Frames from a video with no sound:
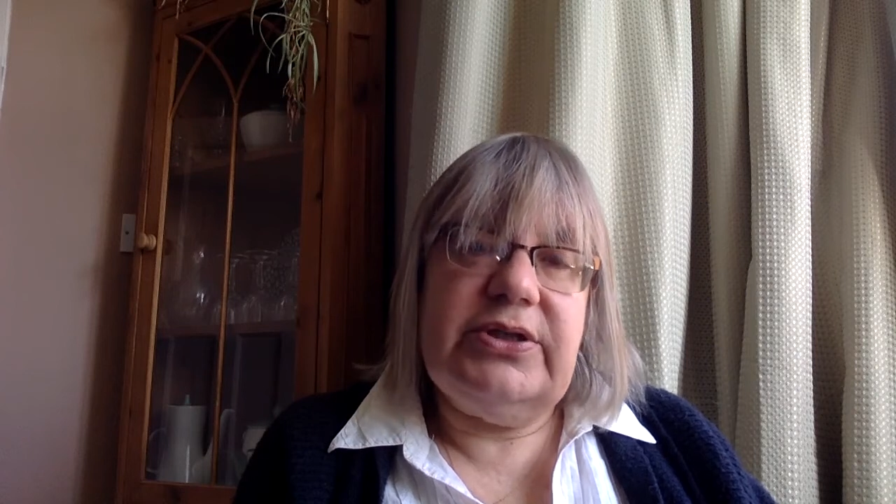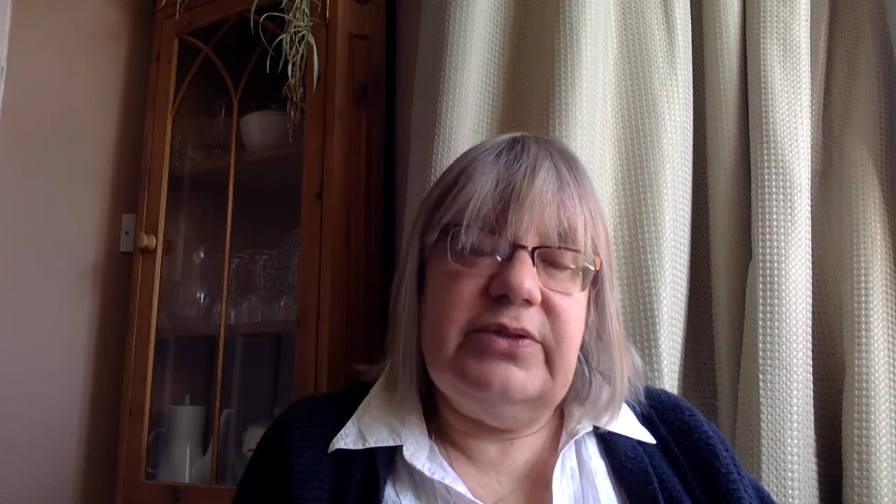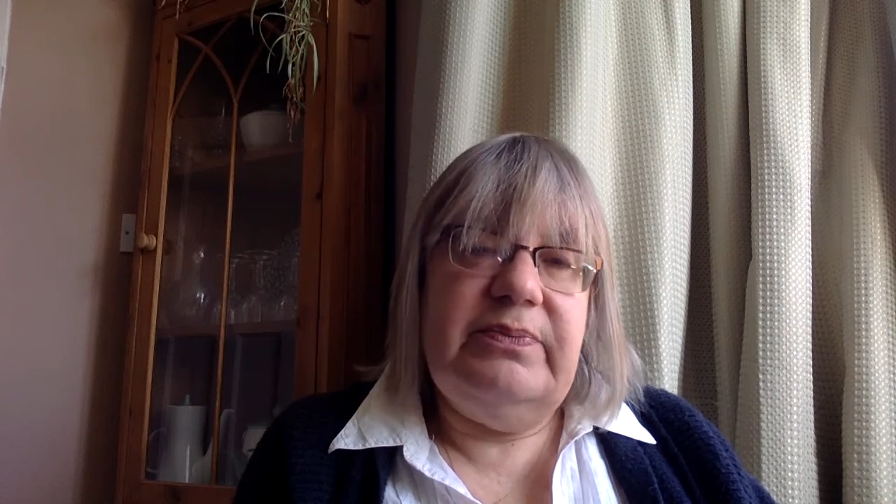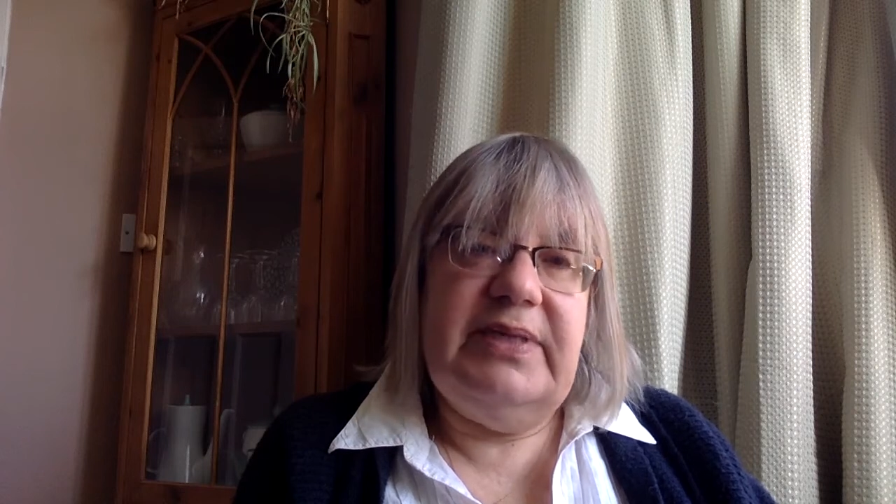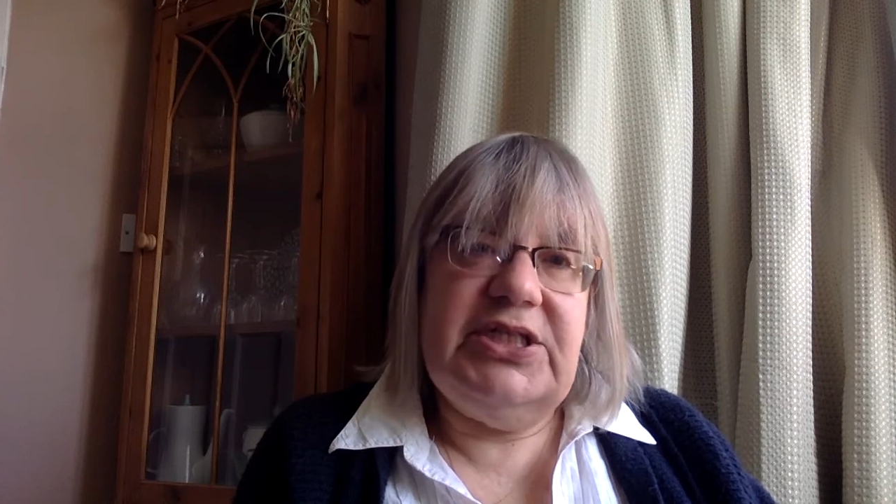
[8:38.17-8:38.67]

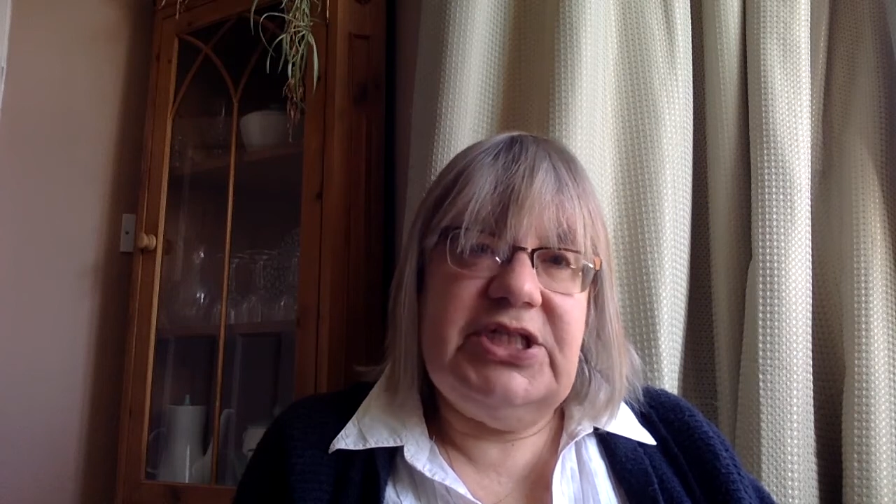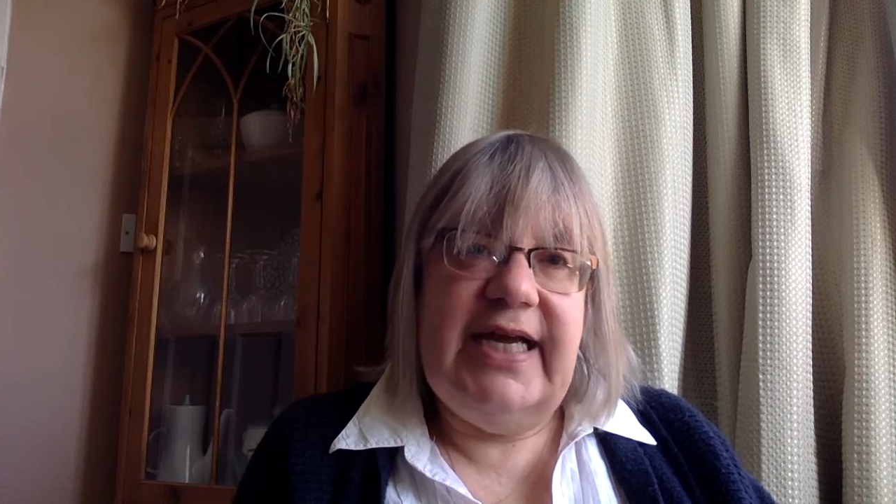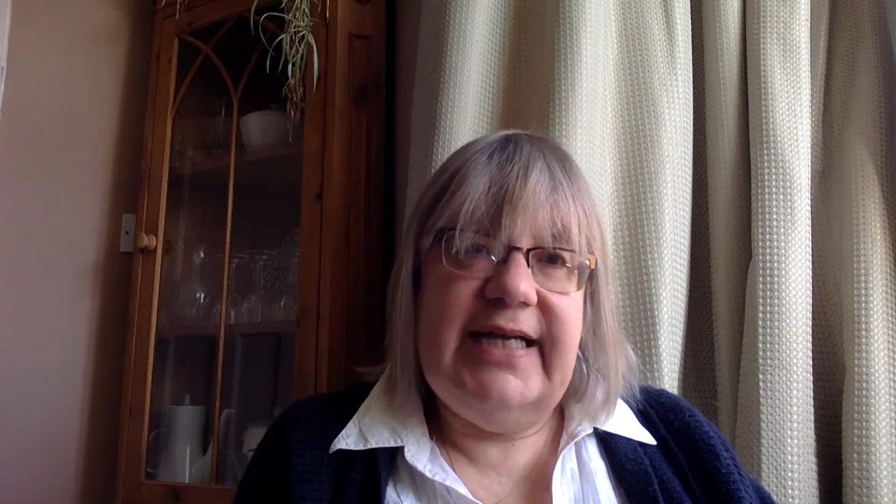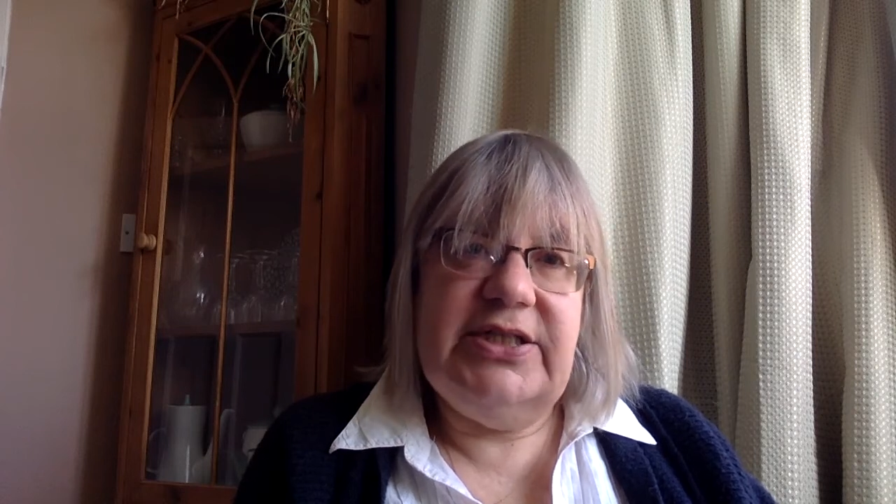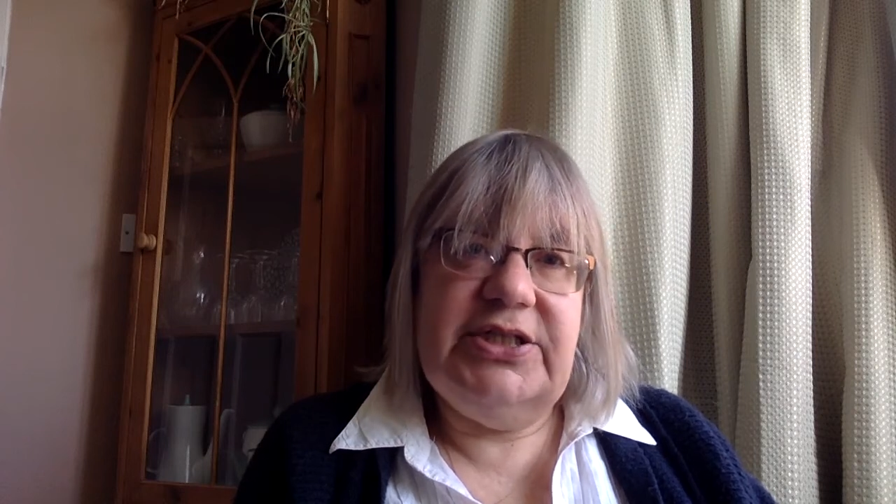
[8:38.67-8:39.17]
can be
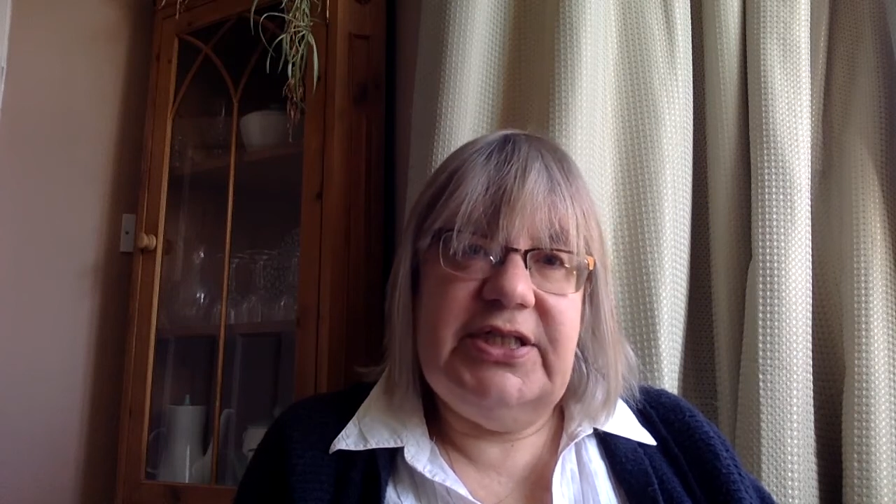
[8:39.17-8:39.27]
changed